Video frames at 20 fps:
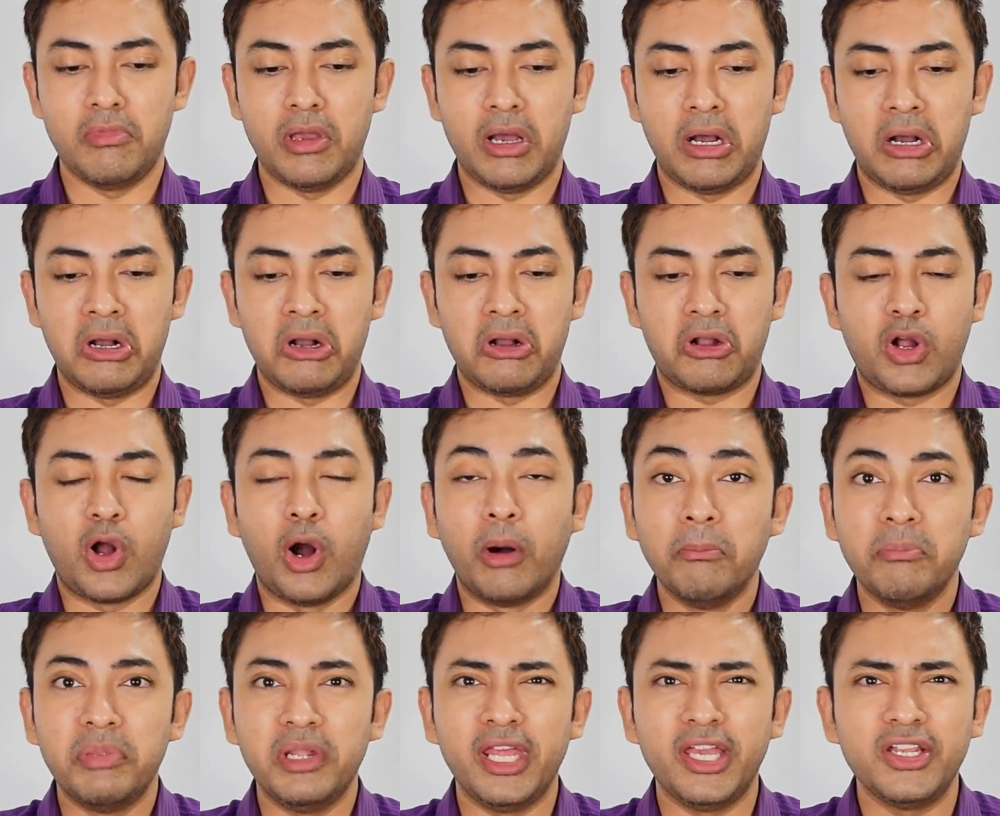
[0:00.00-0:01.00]
a
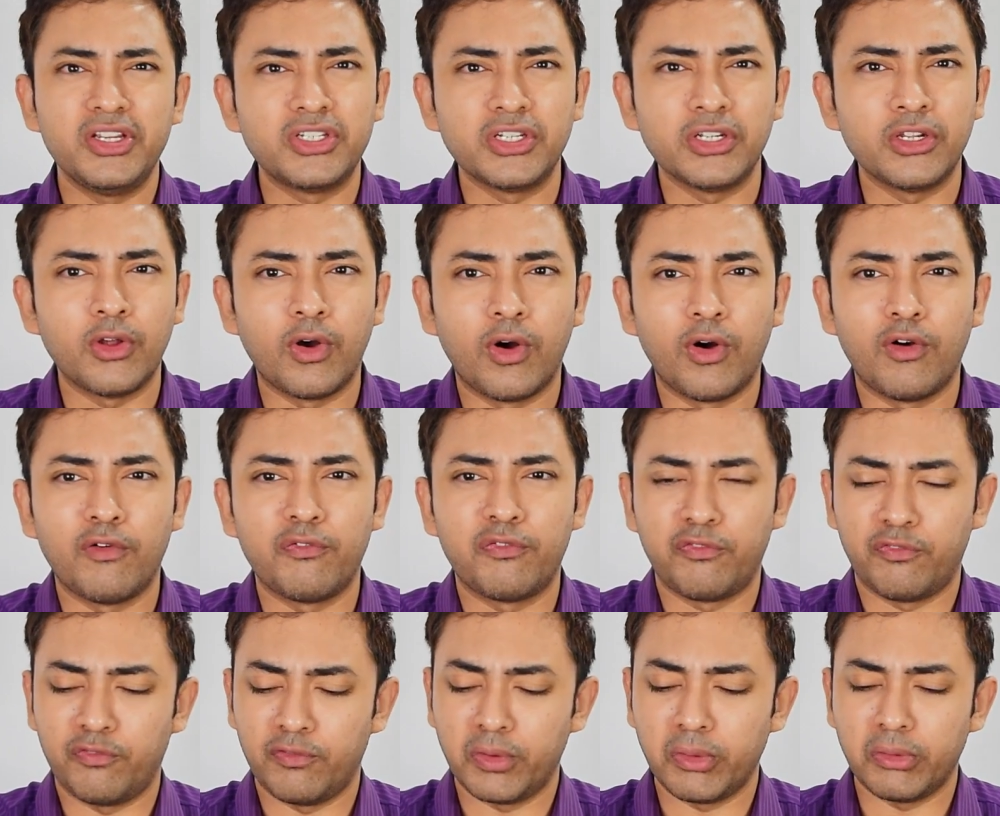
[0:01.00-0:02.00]
combination of
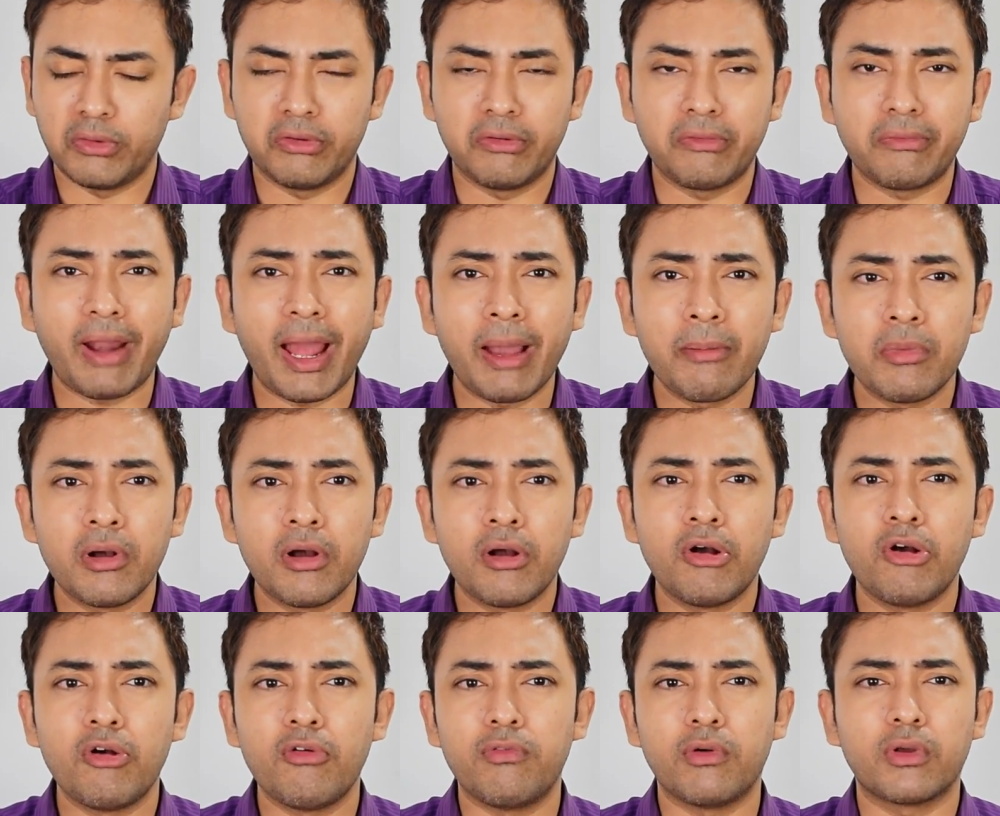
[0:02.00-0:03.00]
good
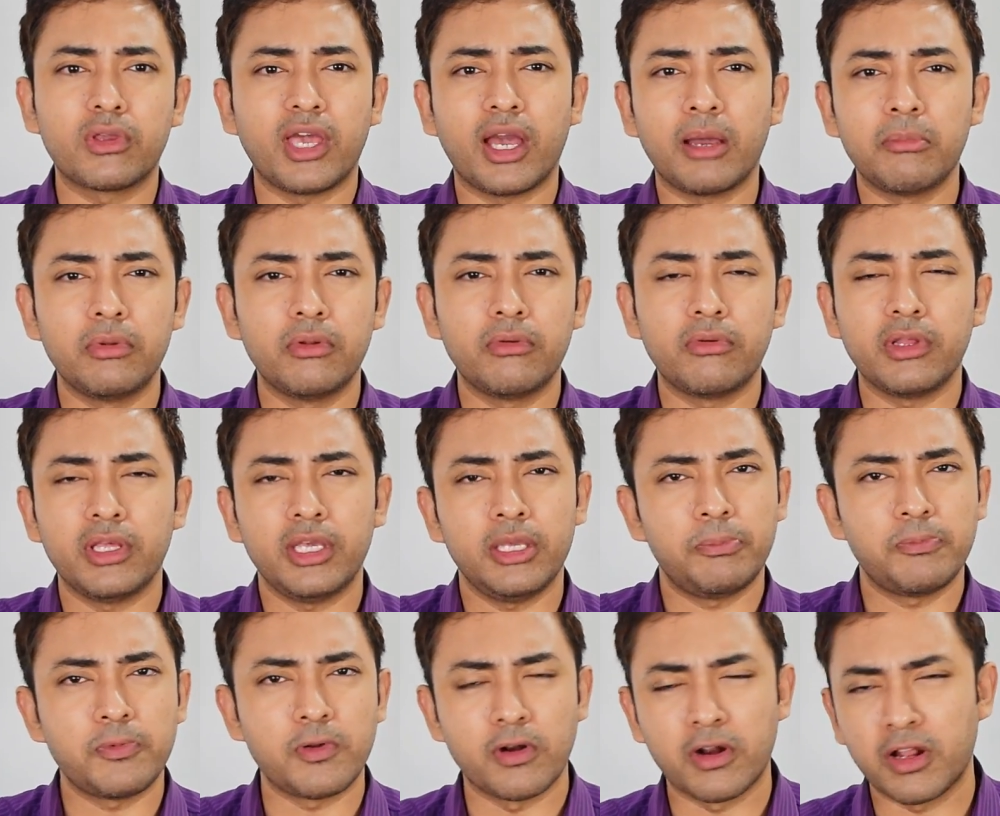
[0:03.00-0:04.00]
grammar,
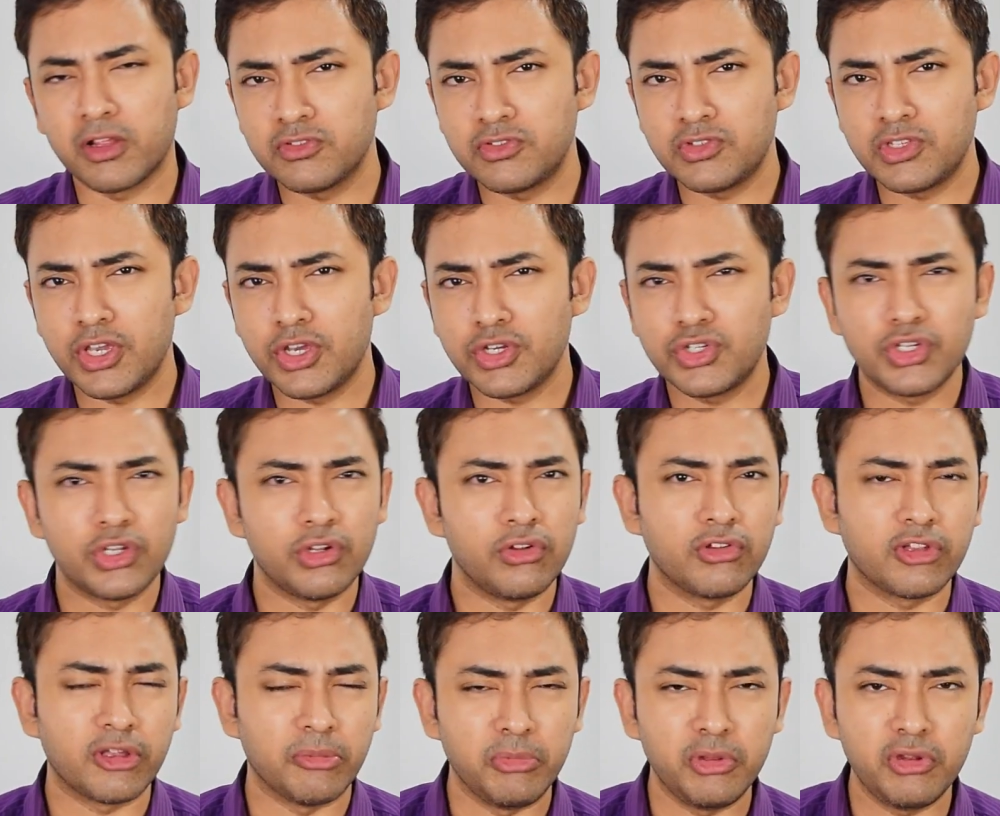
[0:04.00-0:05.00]
vocabulary,
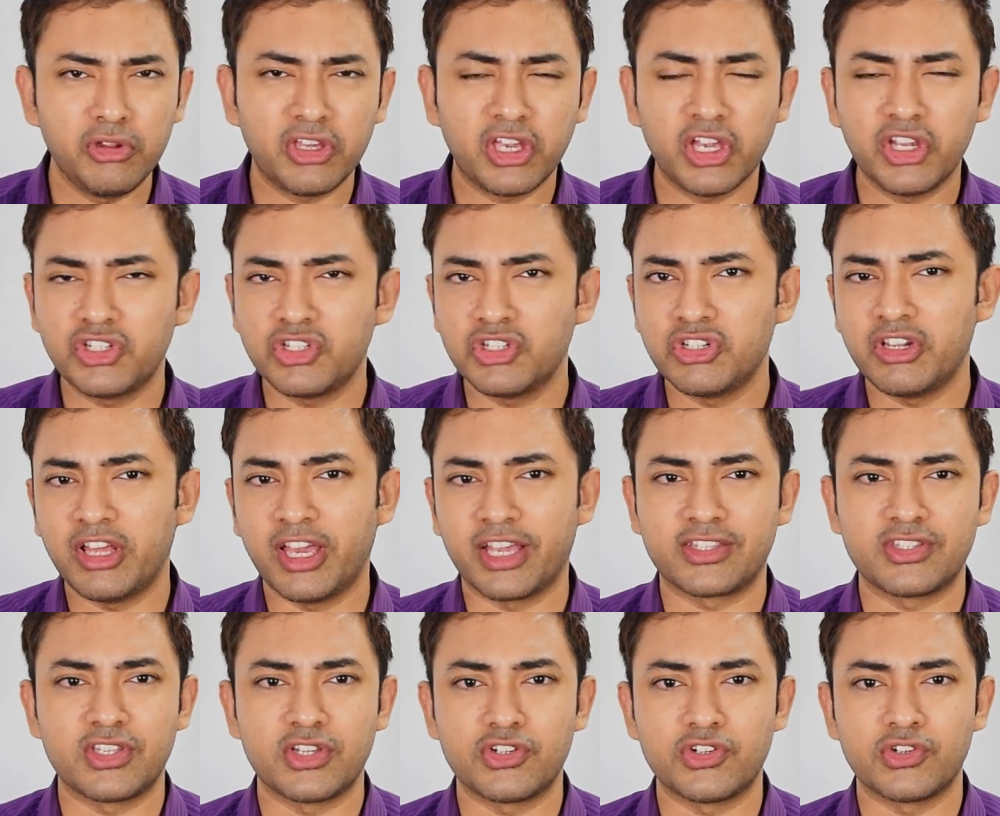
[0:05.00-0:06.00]
pronunciation, communication,
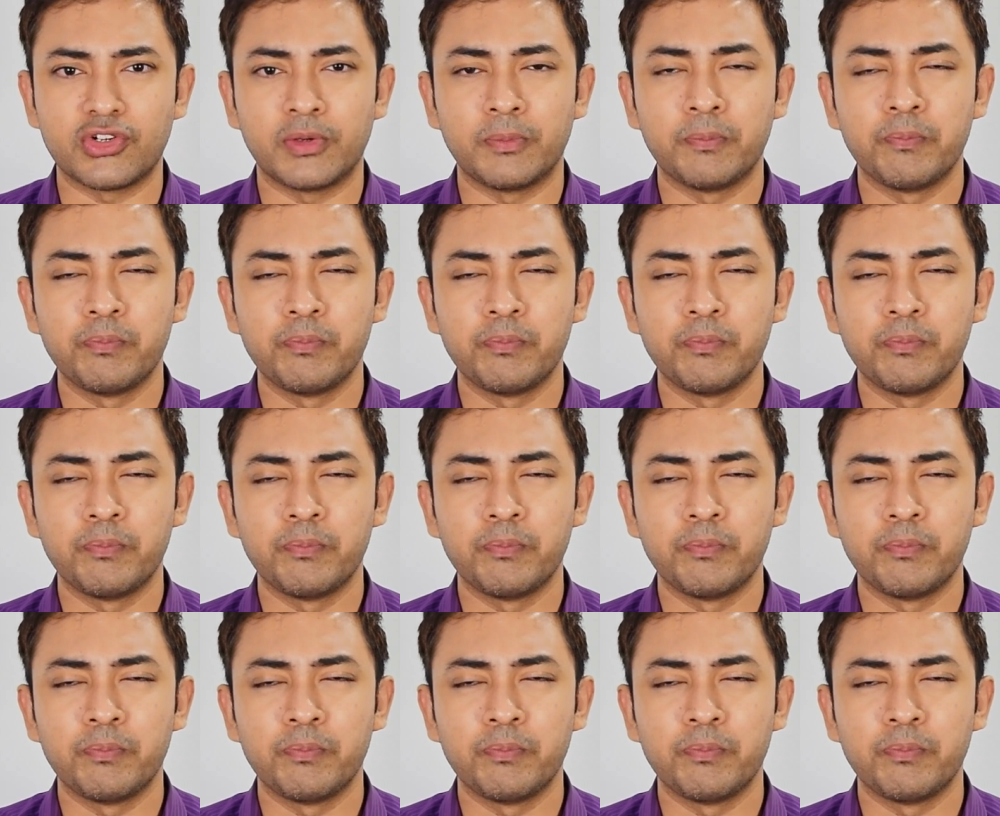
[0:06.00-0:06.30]
etc.